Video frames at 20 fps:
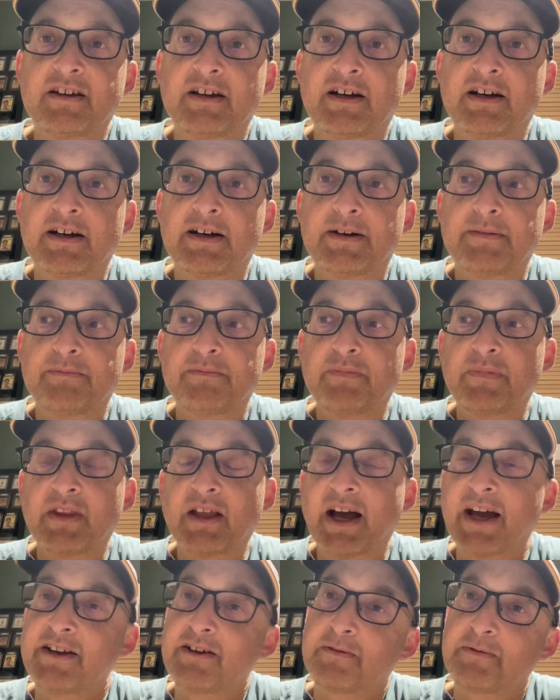
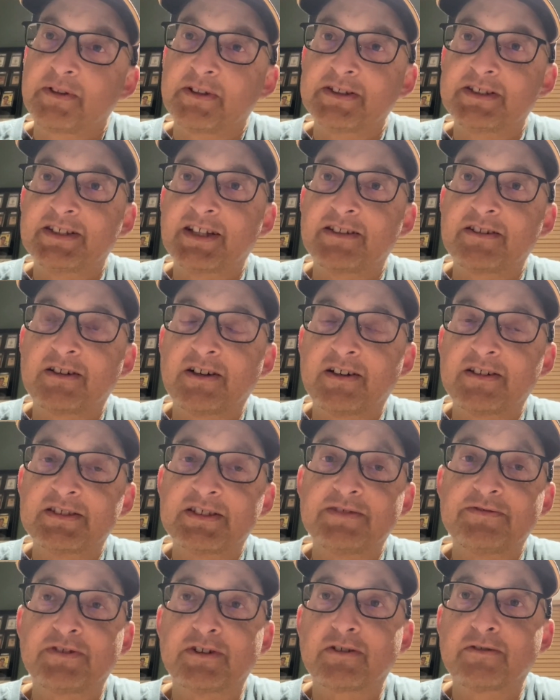I don't really send cards
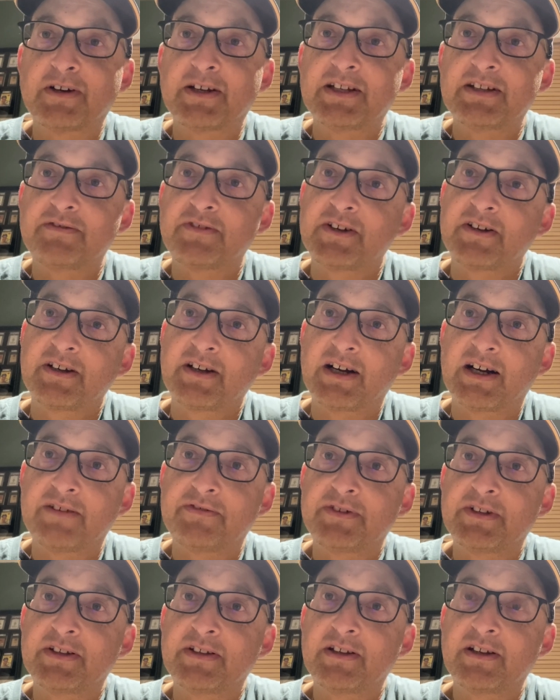in for grading very
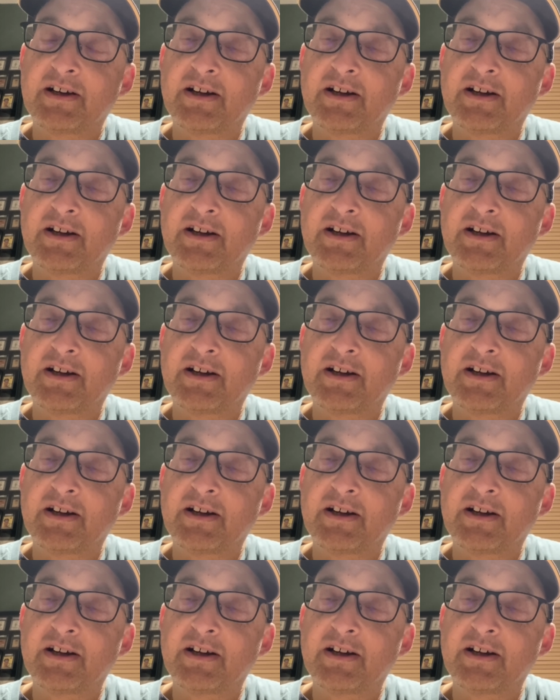often.